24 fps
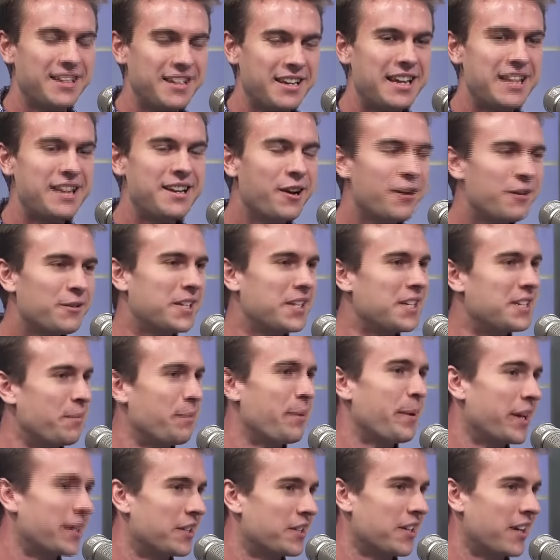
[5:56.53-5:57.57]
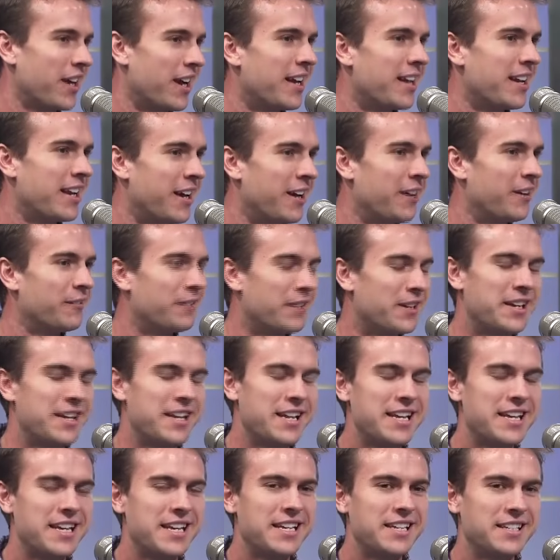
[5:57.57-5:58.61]
knows he's a big shot now, and
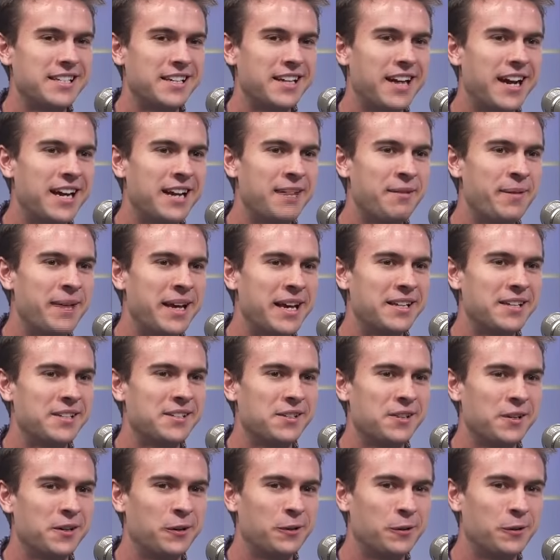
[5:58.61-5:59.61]
he's in high demand. So